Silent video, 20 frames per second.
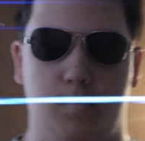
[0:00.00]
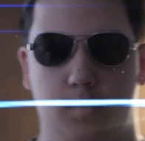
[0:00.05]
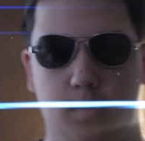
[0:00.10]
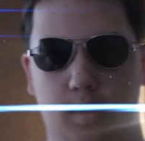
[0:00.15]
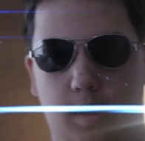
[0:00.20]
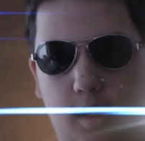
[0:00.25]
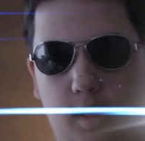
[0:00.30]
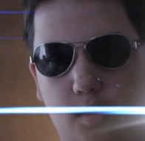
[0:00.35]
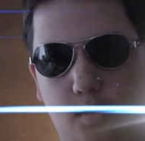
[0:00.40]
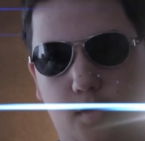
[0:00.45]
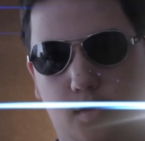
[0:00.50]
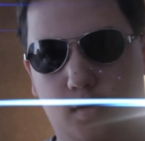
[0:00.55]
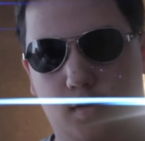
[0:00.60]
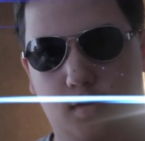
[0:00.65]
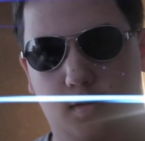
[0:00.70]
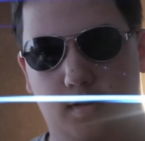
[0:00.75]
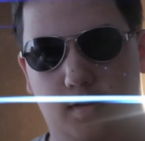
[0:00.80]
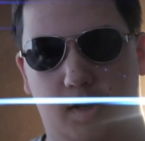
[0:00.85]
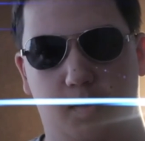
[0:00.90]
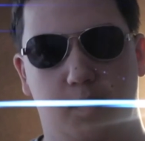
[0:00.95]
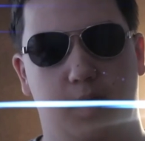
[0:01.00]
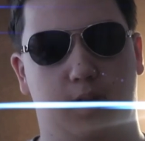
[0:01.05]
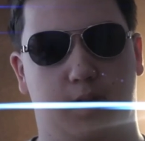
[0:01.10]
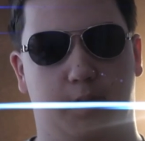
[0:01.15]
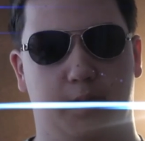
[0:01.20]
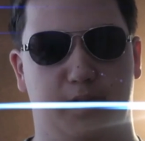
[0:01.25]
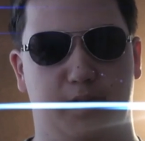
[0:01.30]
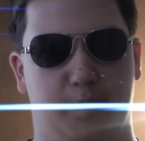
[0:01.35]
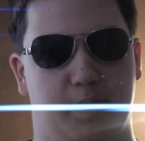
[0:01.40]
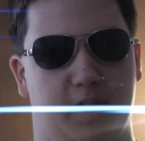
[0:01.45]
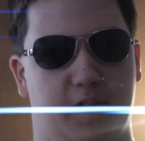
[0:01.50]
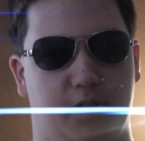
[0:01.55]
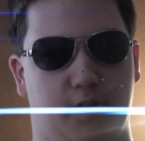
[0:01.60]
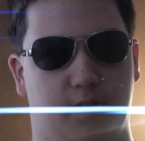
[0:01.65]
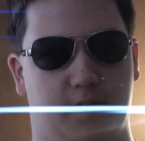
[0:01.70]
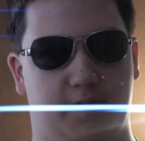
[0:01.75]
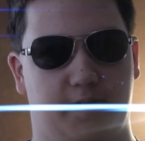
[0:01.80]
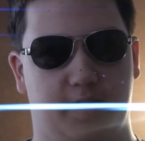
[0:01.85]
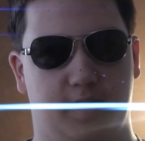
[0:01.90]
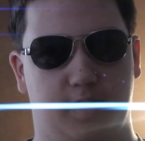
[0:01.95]
because it looks a lot more
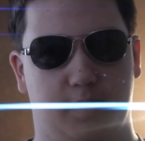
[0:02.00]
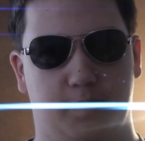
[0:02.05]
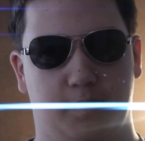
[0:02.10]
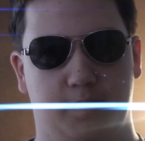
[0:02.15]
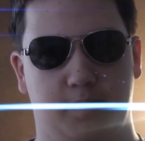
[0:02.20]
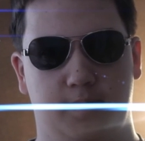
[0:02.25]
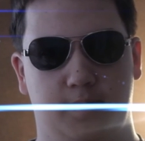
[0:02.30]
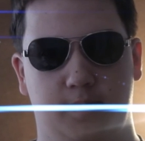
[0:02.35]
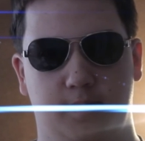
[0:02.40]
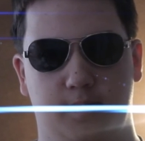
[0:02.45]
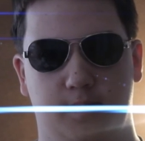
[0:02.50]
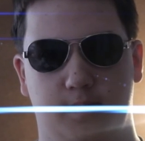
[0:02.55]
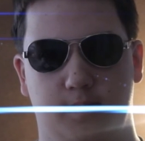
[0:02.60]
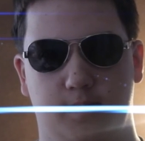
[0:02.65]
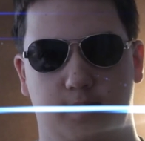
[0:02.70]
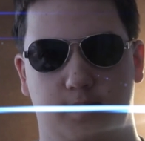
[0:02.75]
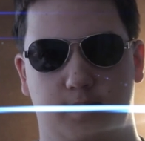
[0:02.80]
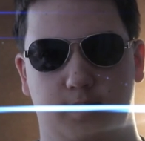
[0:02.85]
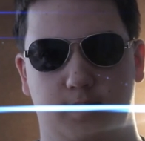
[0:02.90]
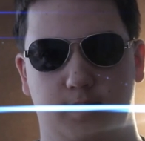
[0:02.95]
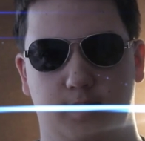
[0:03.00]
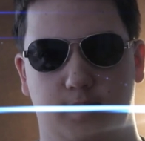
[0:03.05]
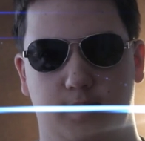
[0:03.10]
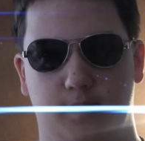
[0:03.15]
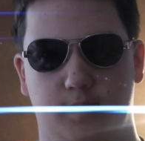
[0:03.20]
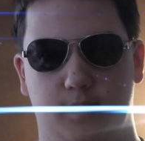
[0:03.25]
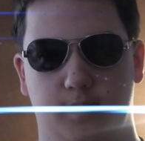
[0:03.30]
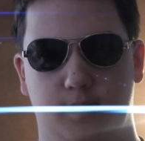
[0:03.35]
sci-fi. I don't know.